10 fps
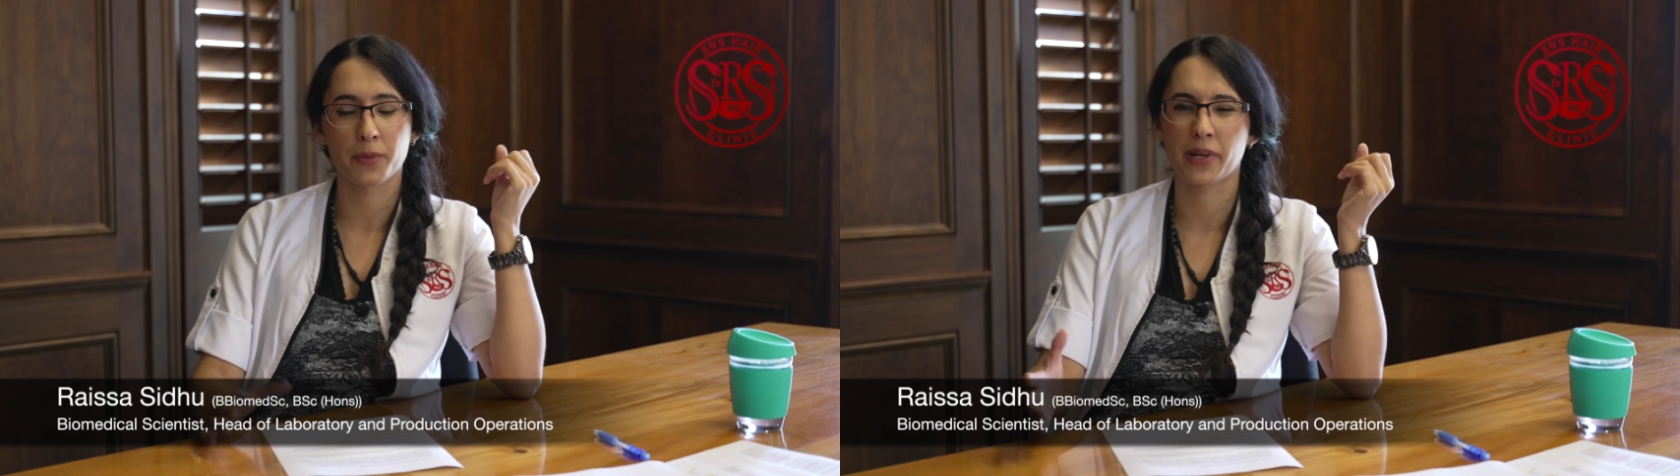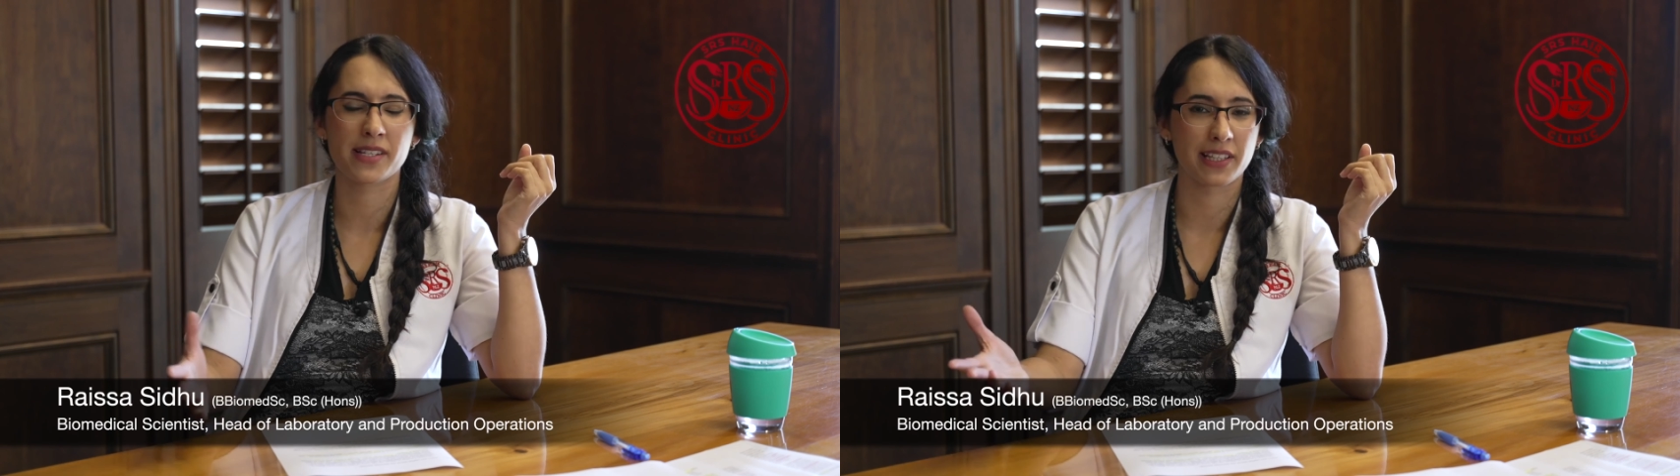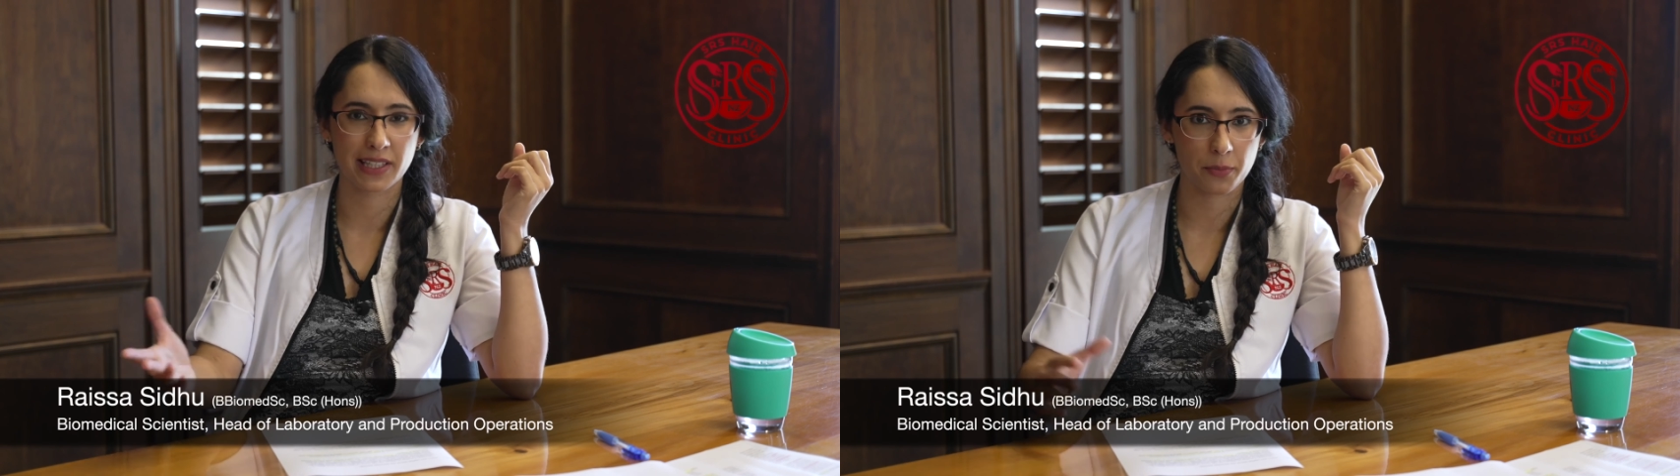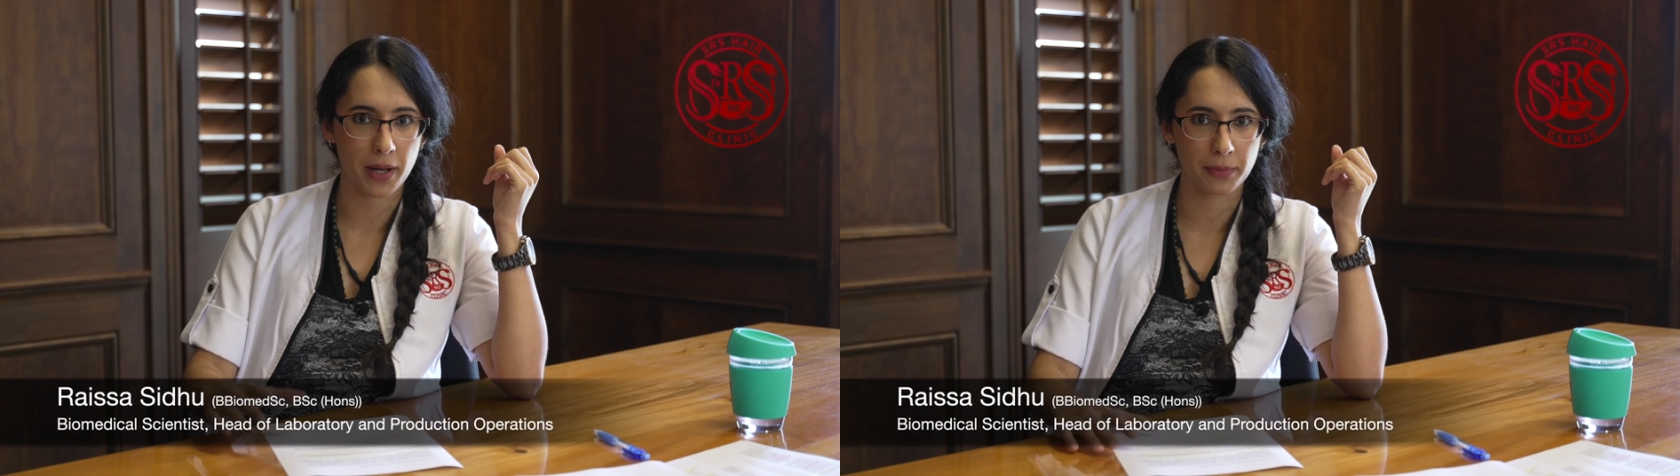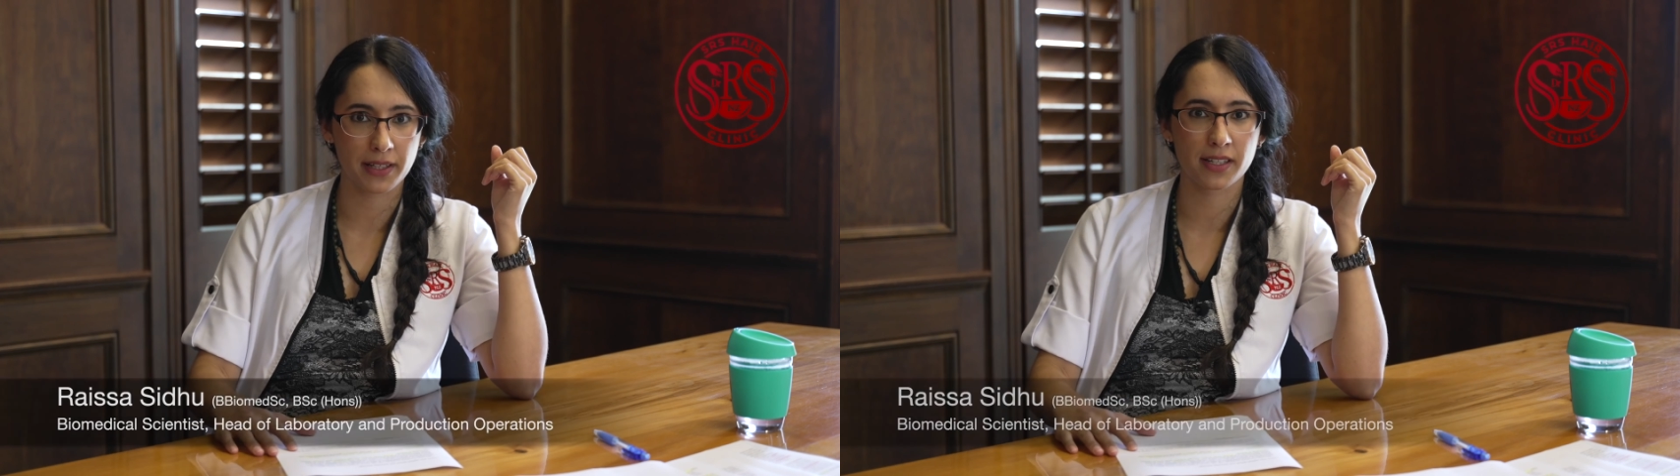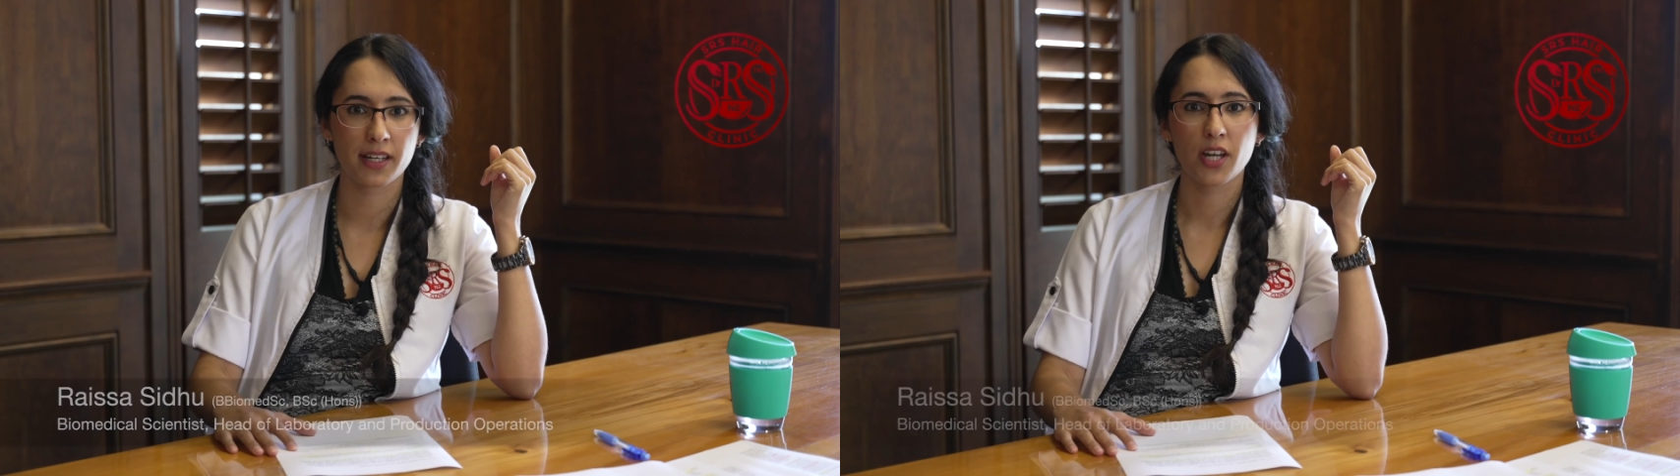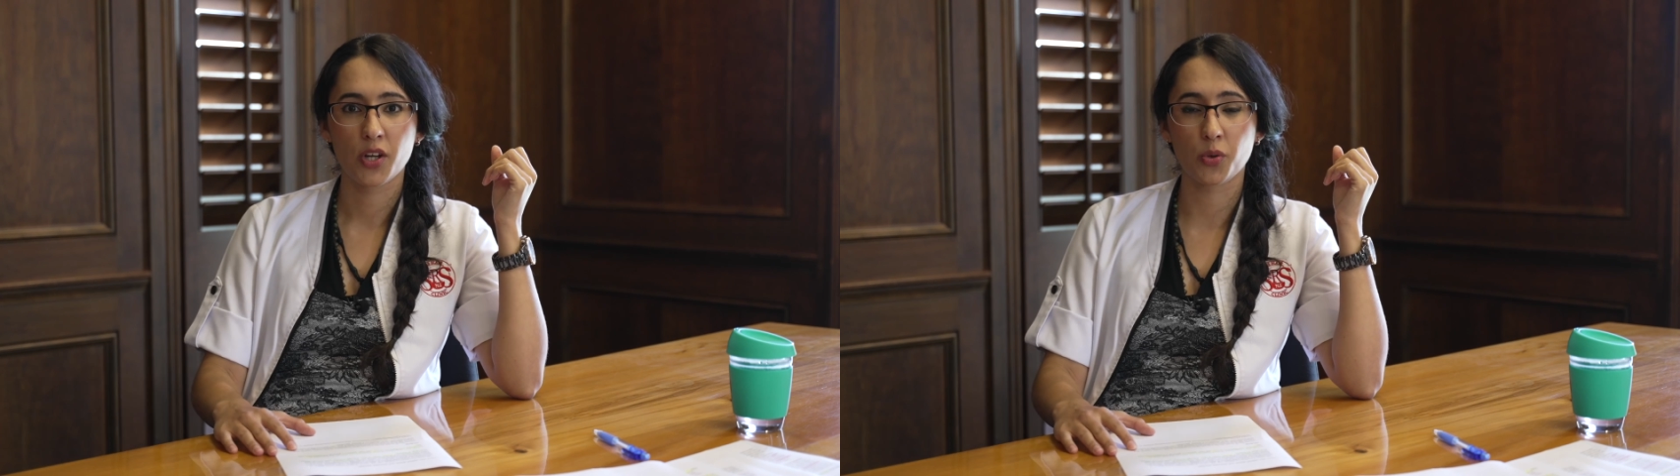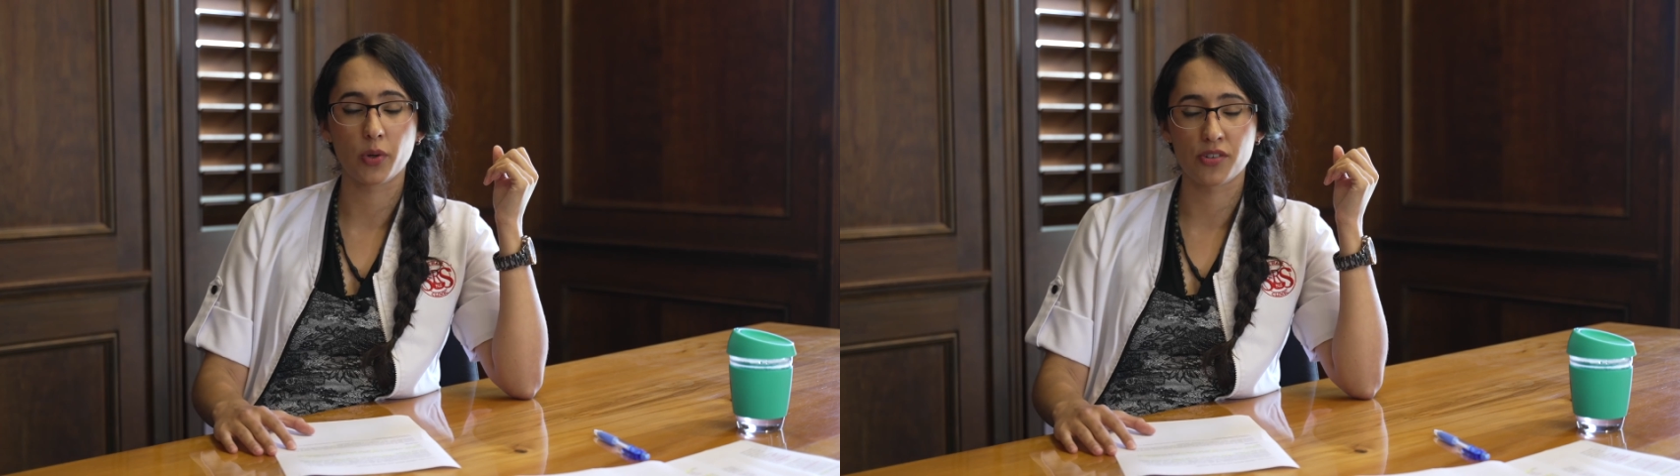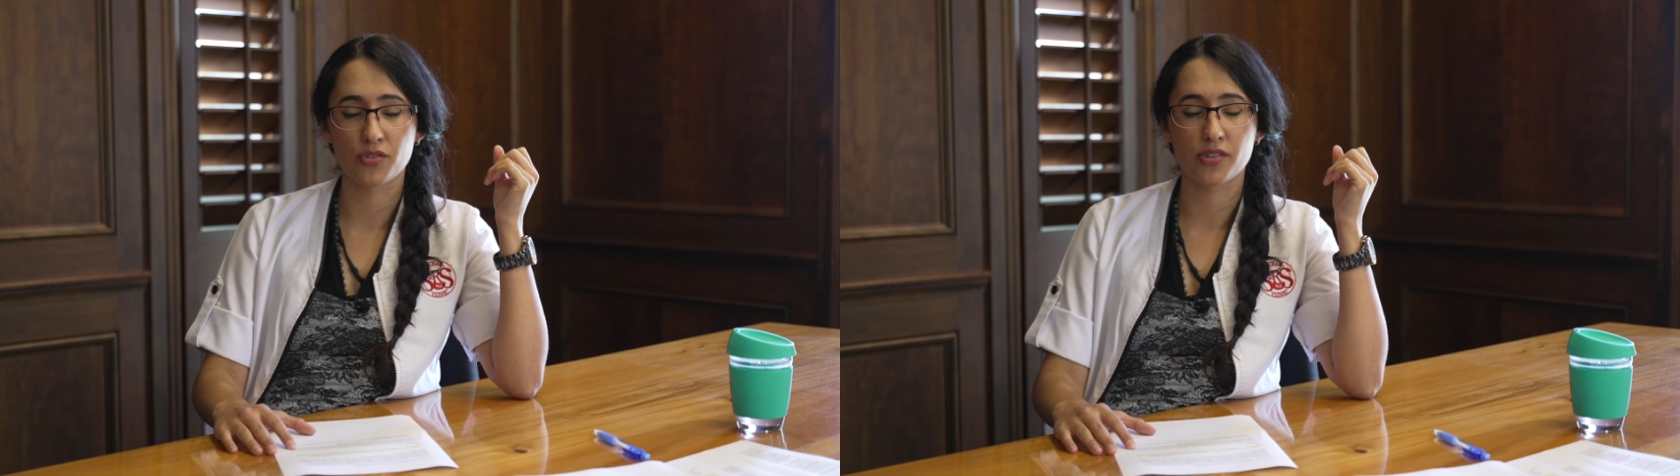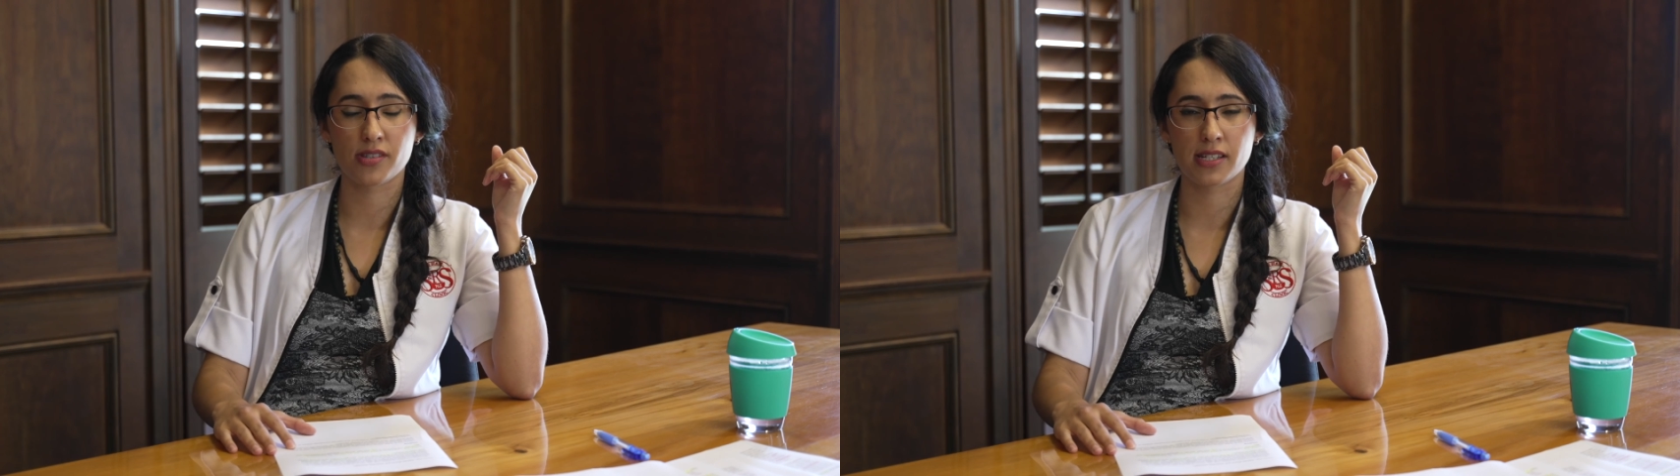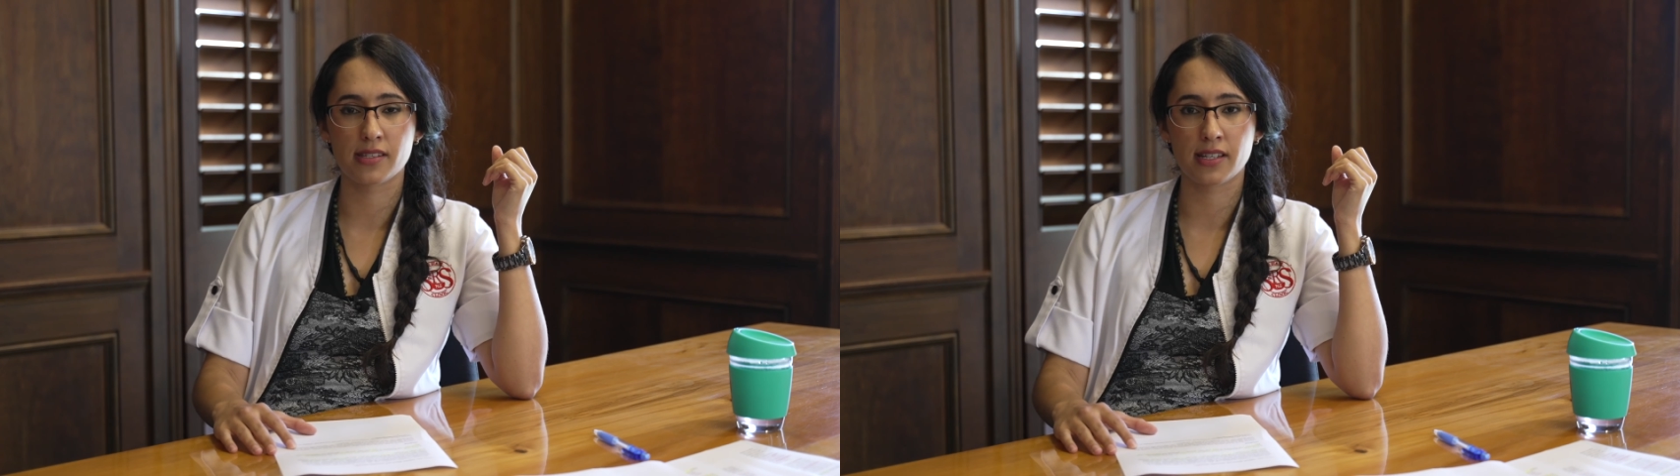basically the public who are interested